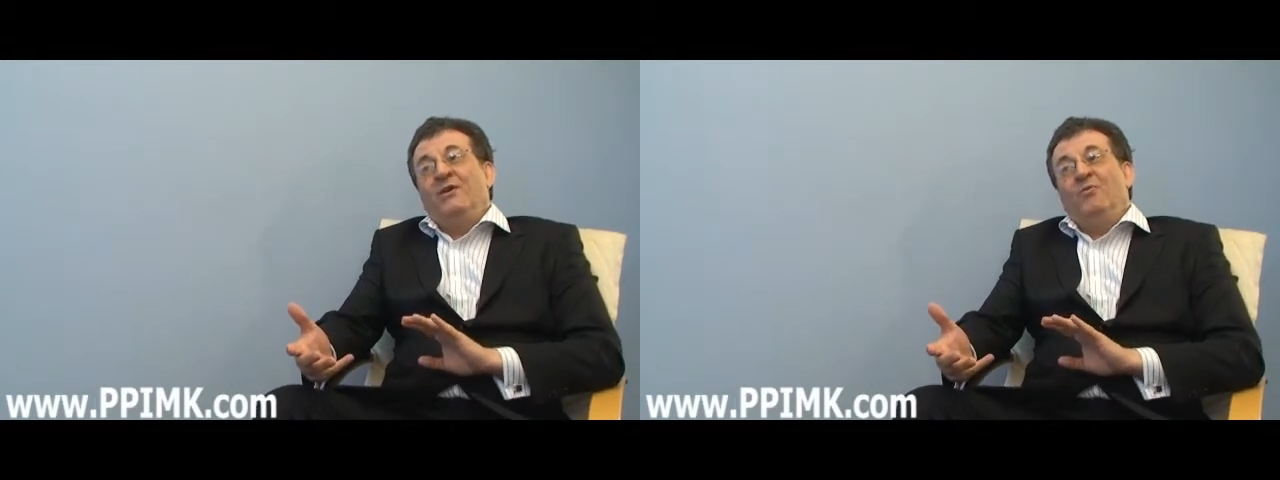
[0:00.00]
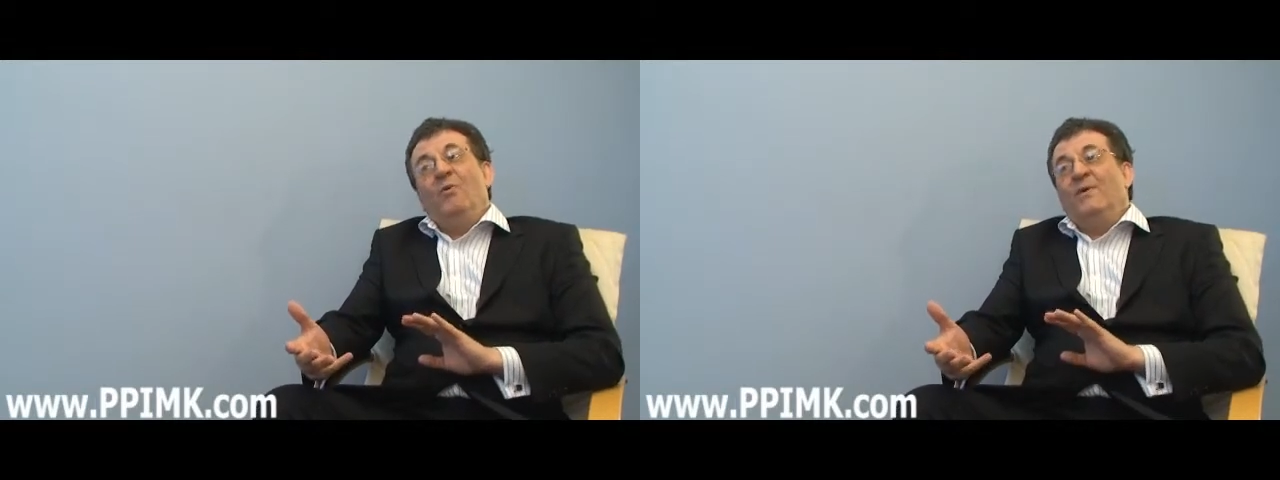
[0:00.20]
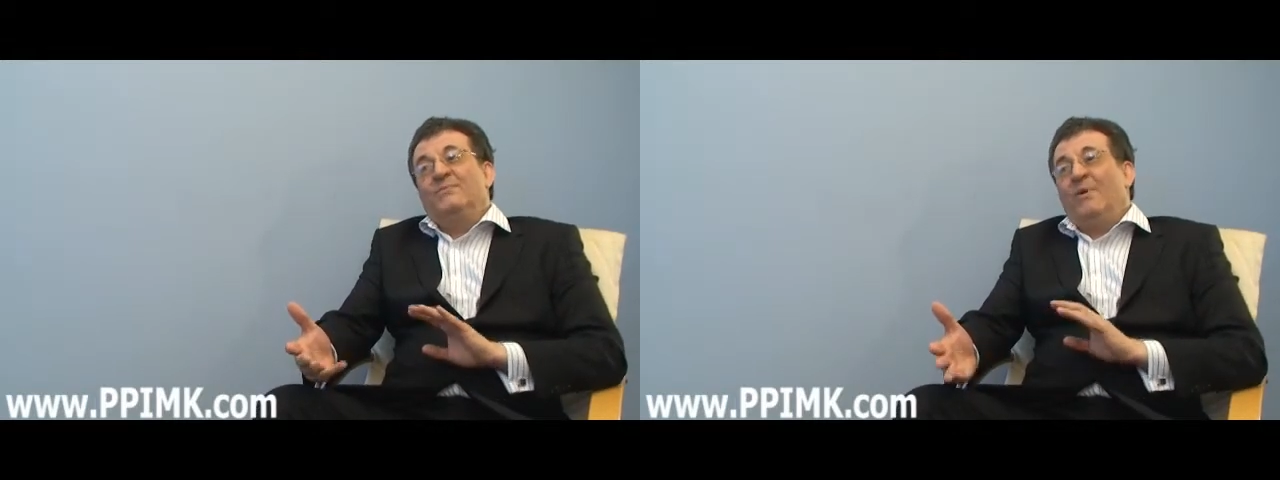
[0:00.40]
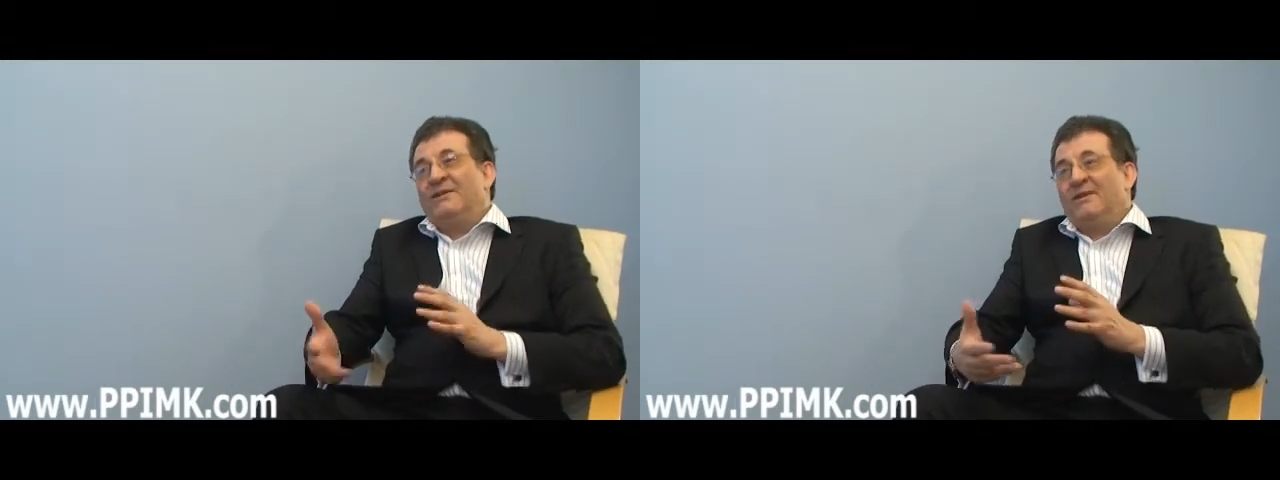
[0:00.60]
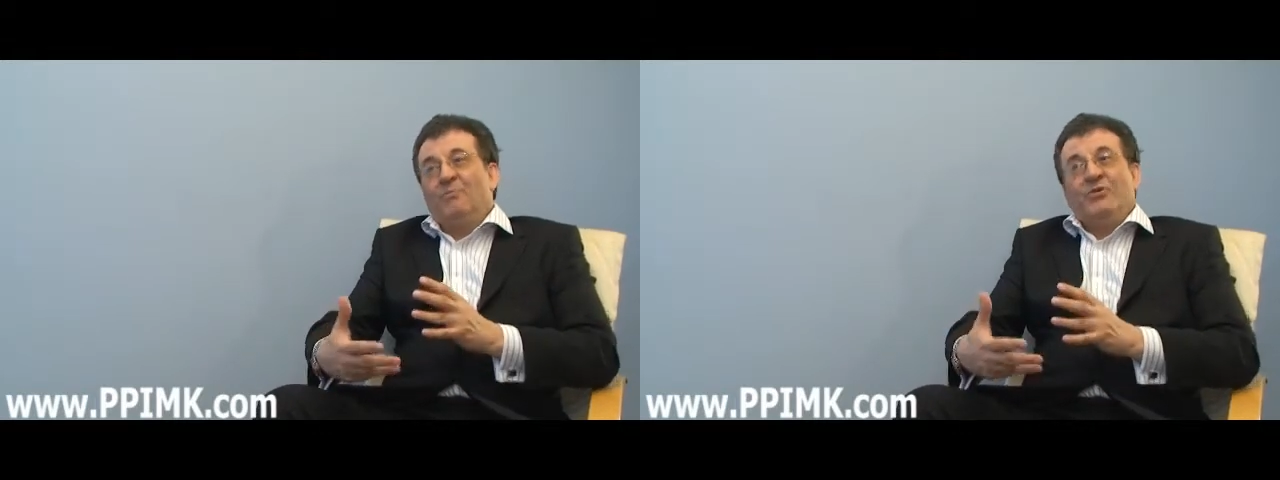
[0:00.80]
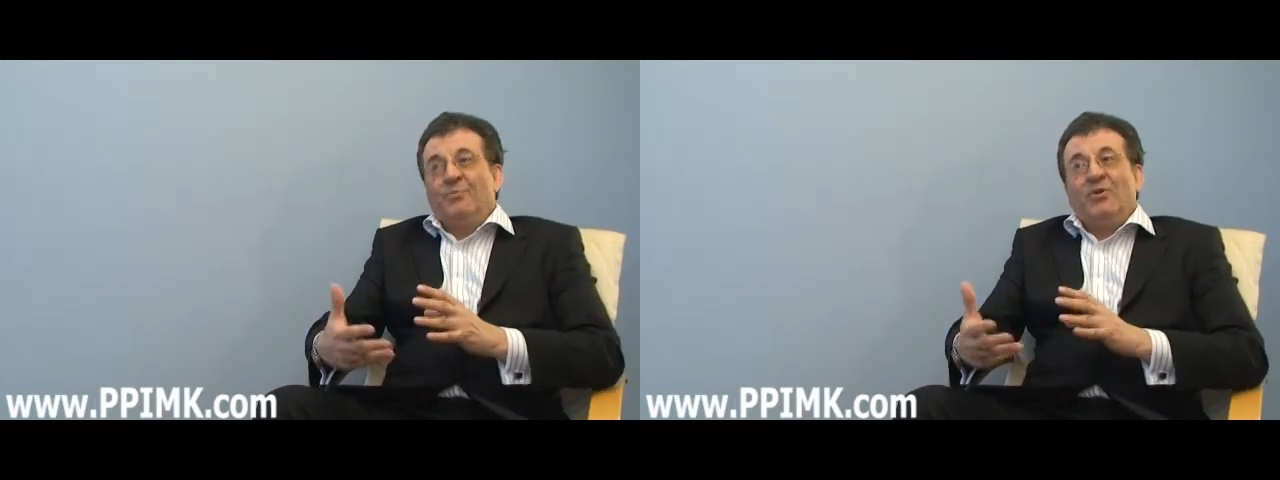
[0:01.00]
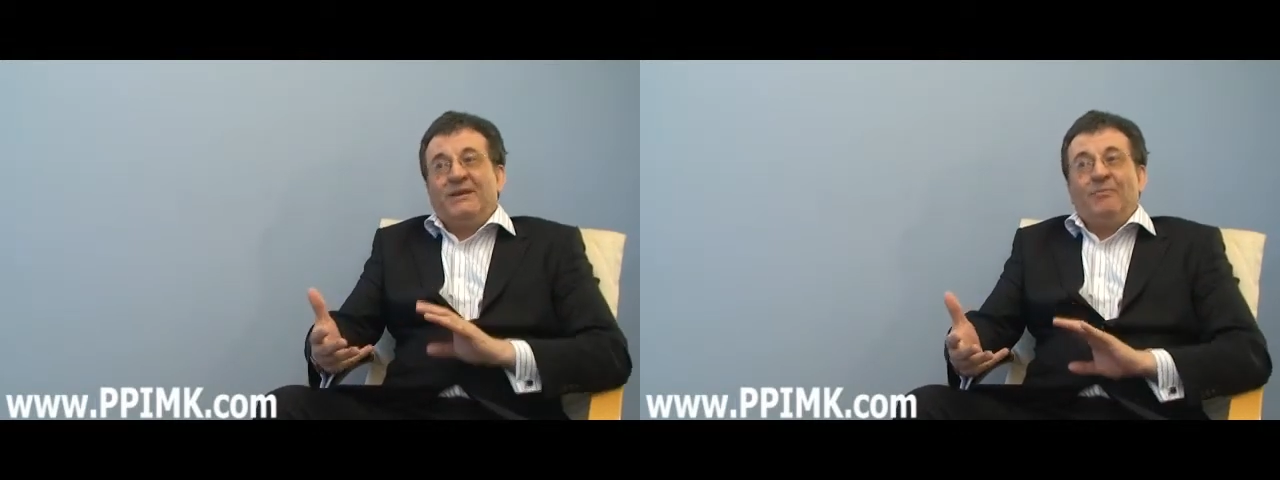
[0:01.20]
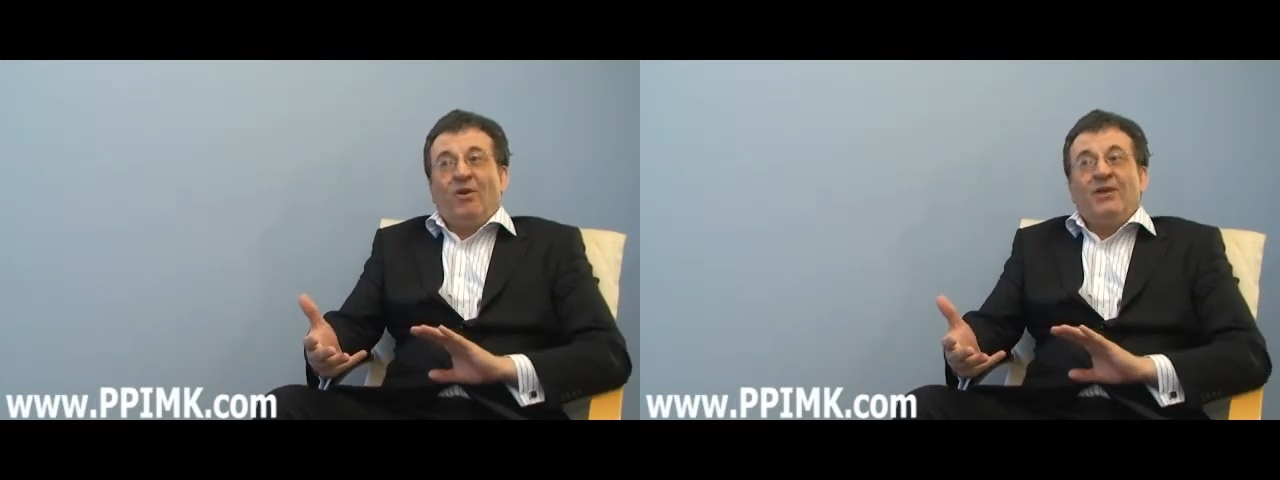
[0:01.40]
you almost by some
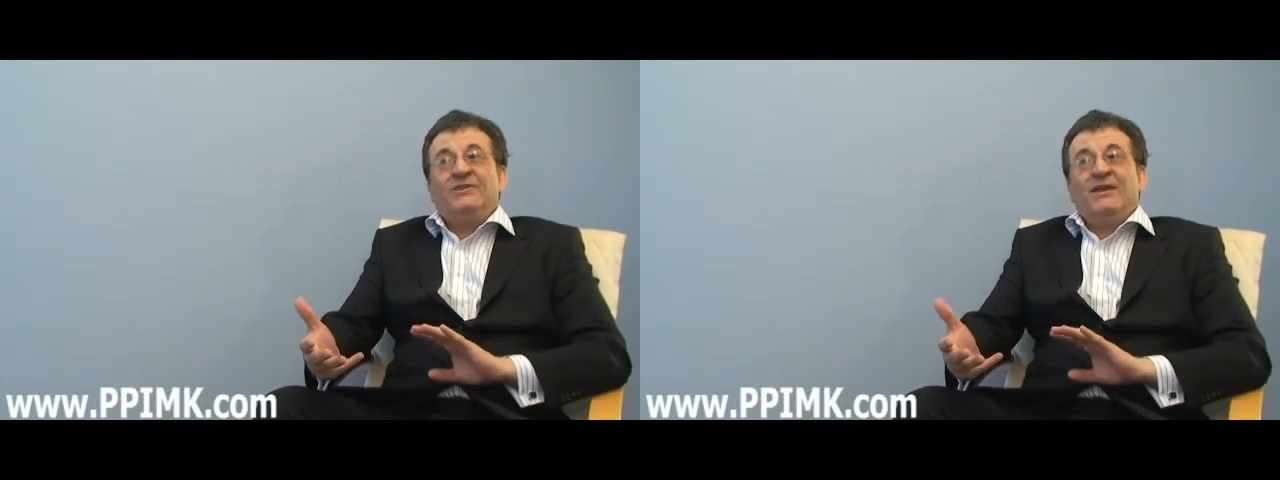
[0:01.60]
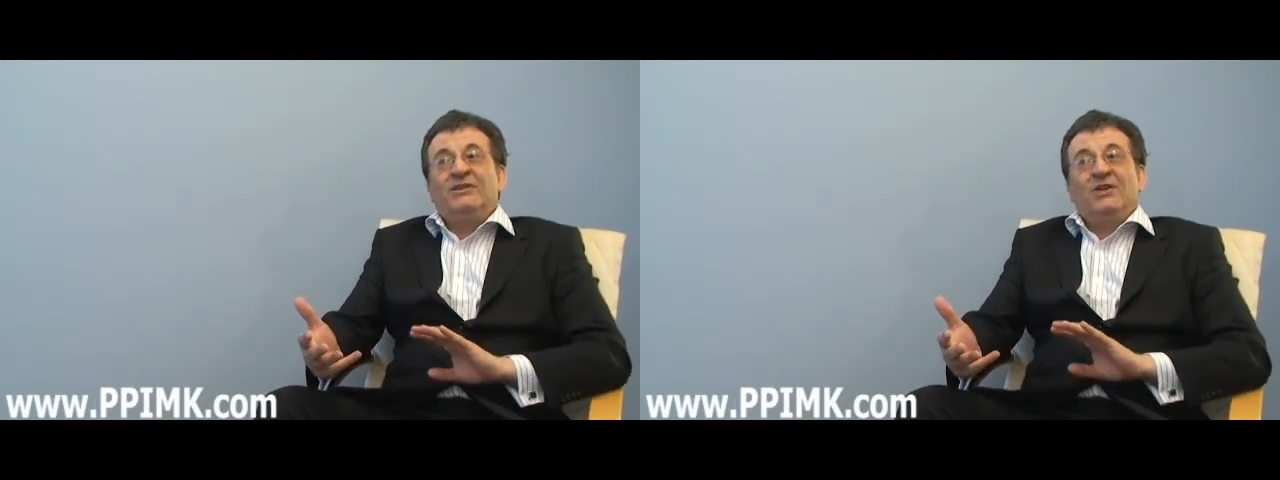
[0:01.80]
osmotic process